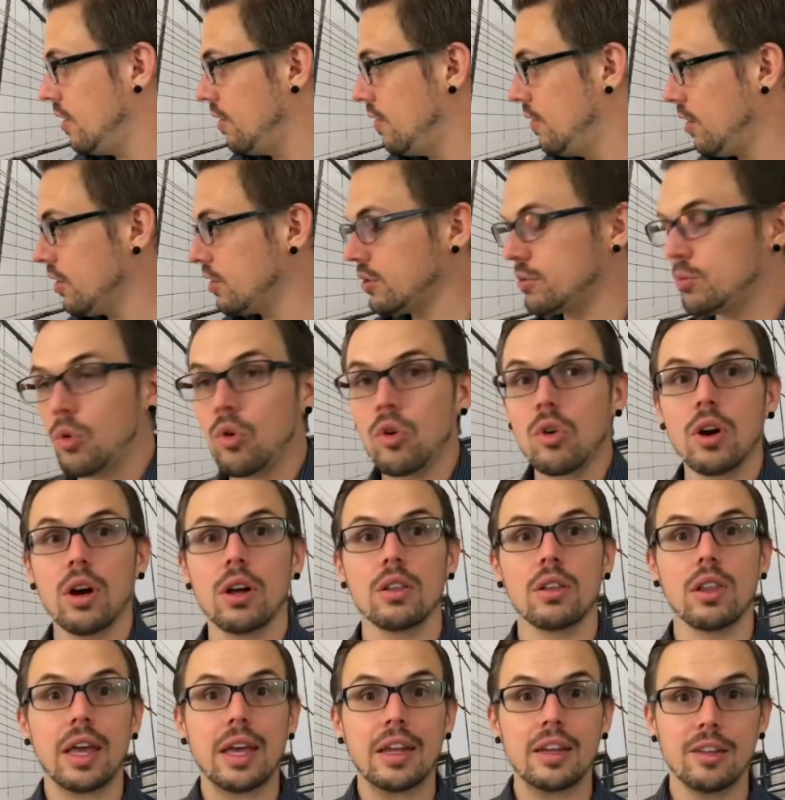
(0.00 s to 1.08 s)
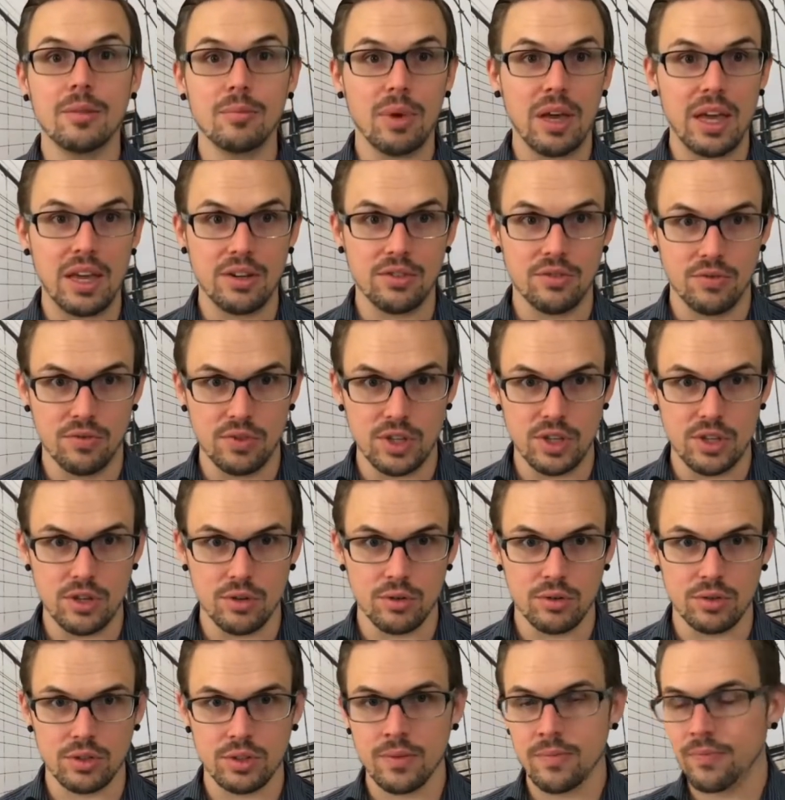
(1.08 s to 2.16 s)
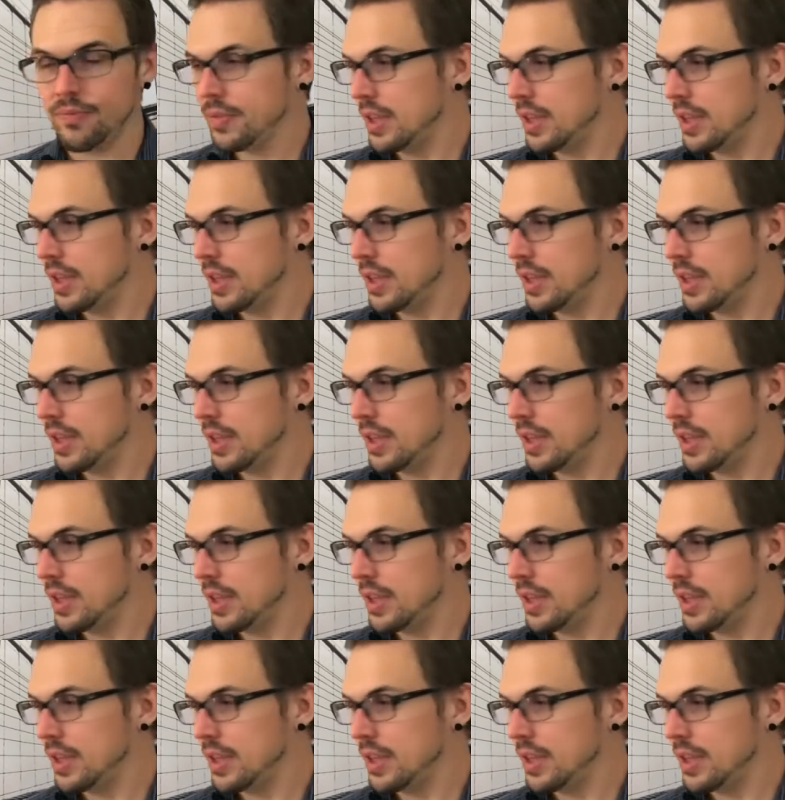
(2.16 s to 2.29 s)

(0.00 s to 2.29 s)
focus more on landing page views.